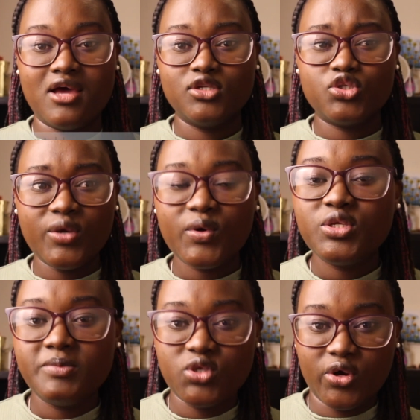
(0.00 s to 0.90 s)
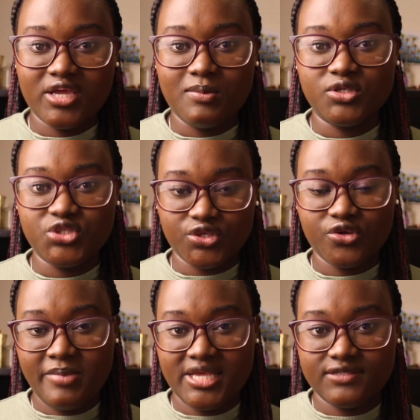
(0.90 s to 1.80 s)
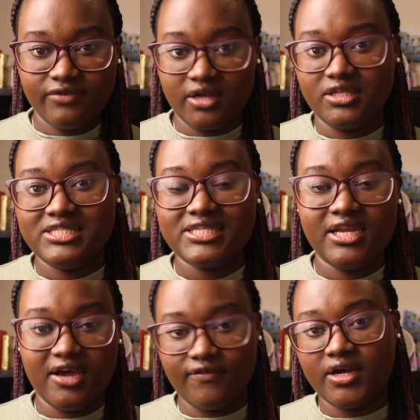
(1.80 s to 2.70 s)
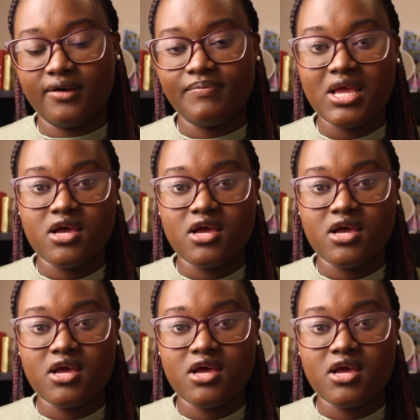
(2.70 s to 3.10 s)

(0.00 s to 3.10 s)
Today we're going to be talking about gender-based violence in Africa.